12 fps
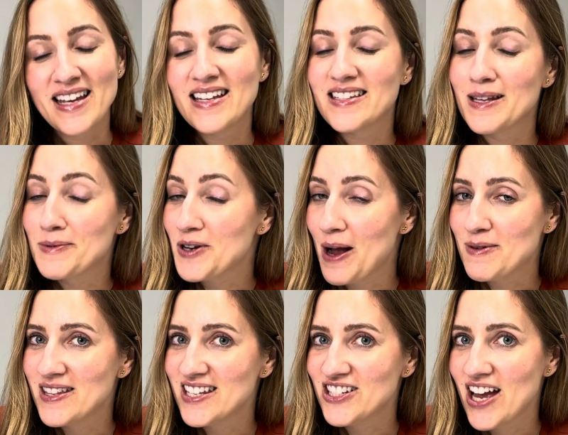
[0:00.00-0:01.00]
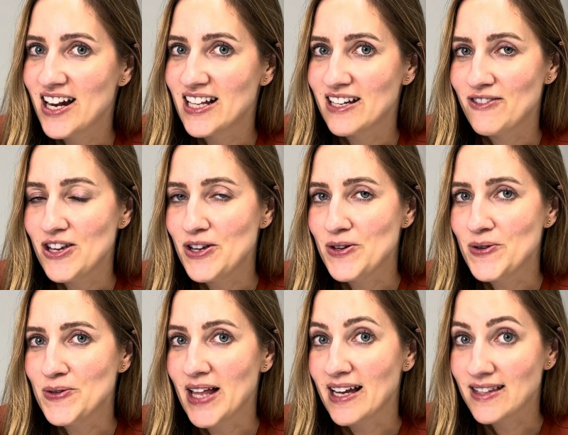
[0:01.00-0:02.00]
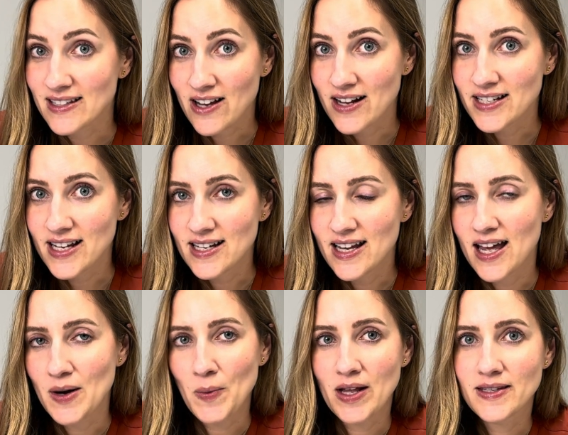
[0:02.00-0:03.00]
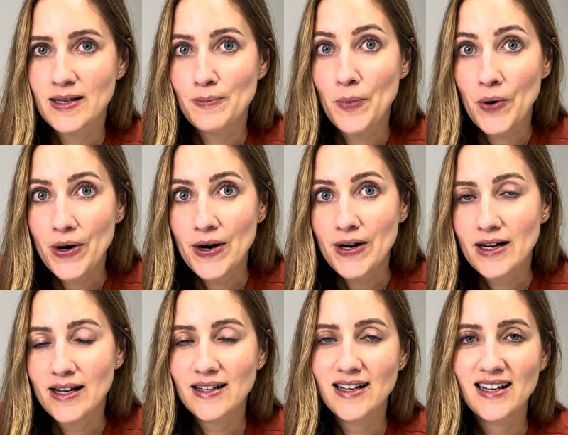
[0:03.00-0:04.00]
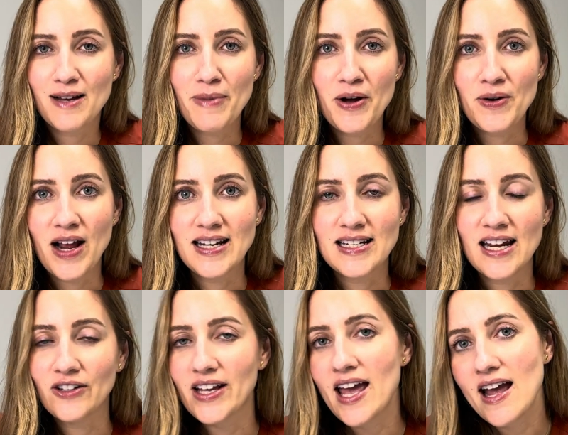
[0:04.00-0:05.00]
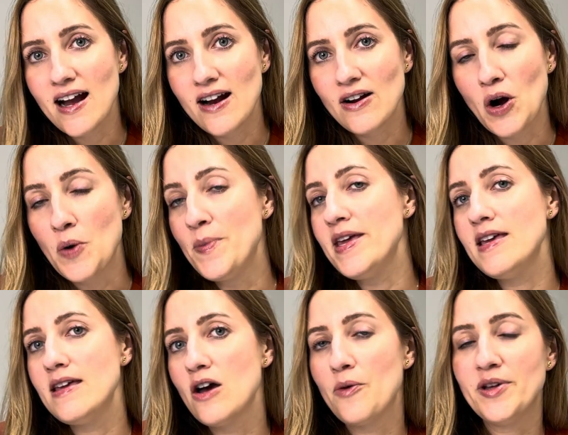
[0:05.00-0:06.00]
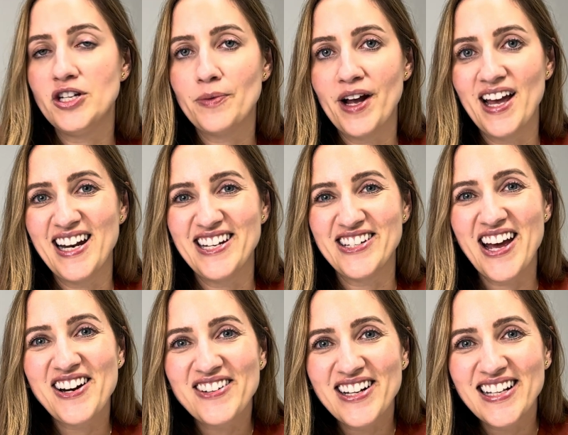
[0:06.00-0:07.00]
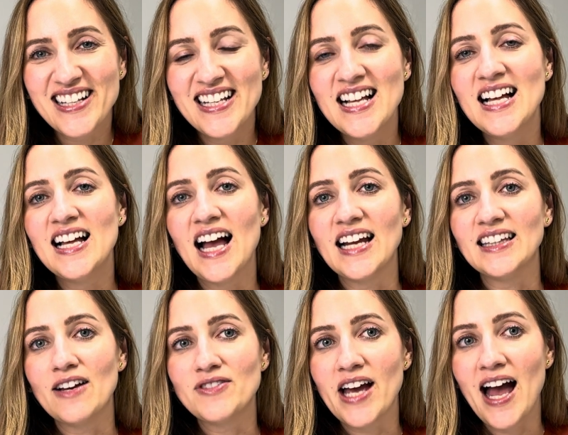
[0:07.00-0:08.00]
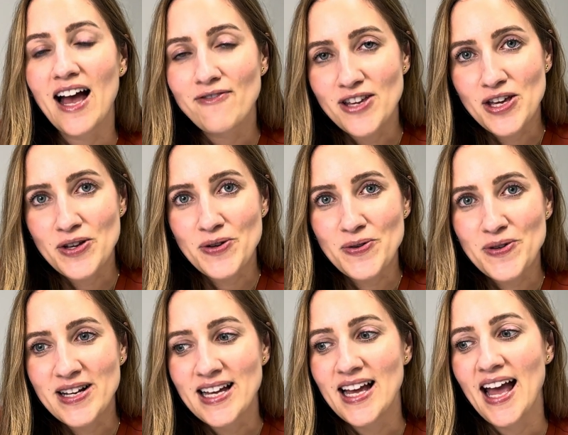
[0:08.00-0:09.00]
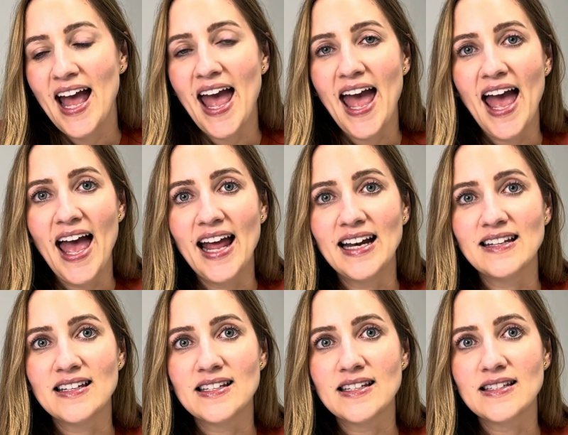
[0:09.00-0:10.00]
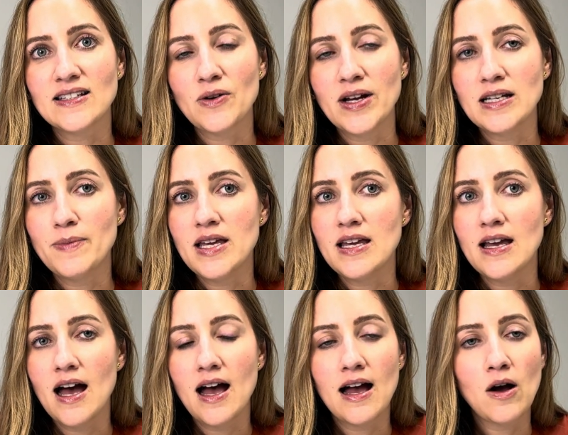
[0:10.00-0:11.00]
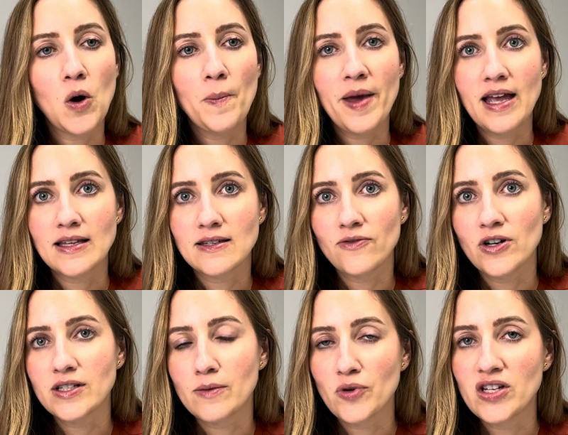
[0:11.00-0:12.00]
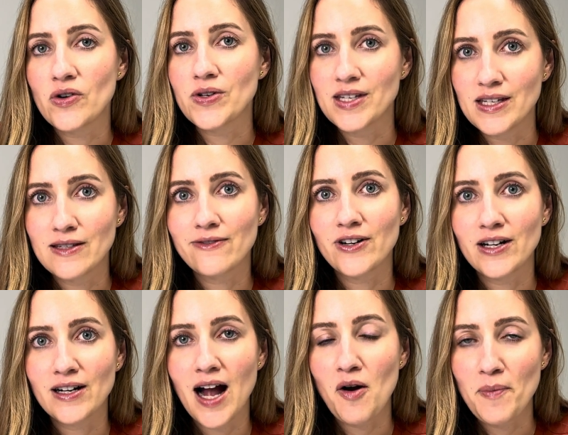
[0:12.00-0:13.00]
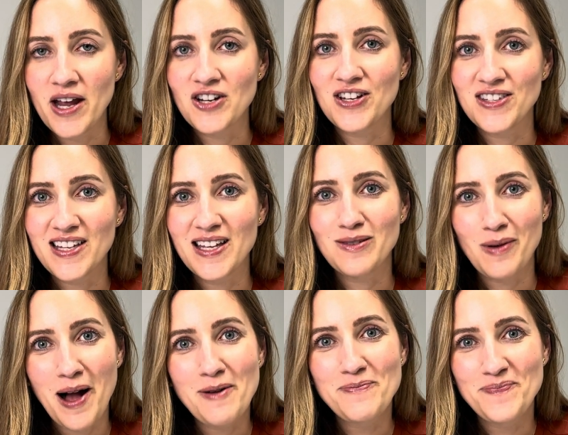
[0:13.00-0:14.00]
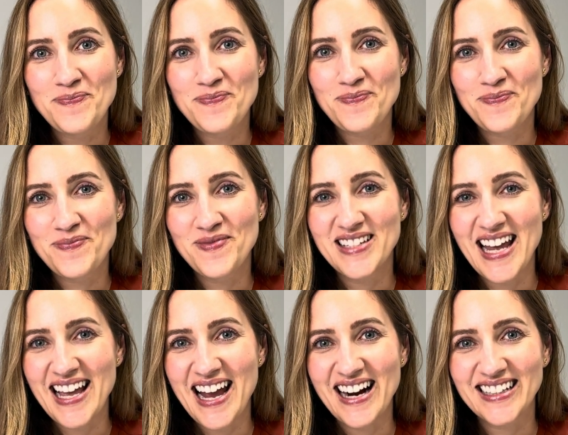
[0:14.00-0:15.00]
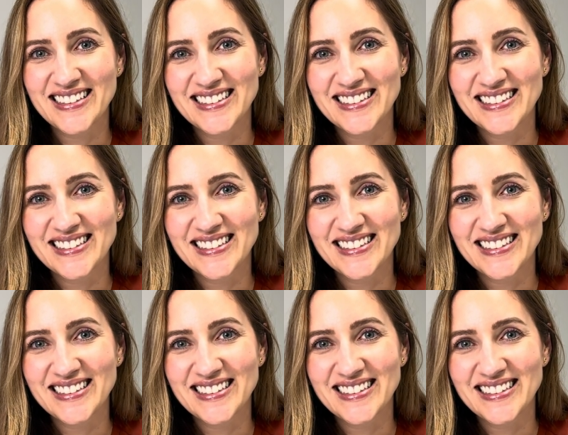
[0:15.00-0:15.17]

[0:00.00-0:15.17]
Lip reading: Subscribe to this channel if you like this content and want some more about antenatal care, OB, OBGYN in general. I'd love to have you. And this is going to be a home base for some resources for our patients as well. Take care.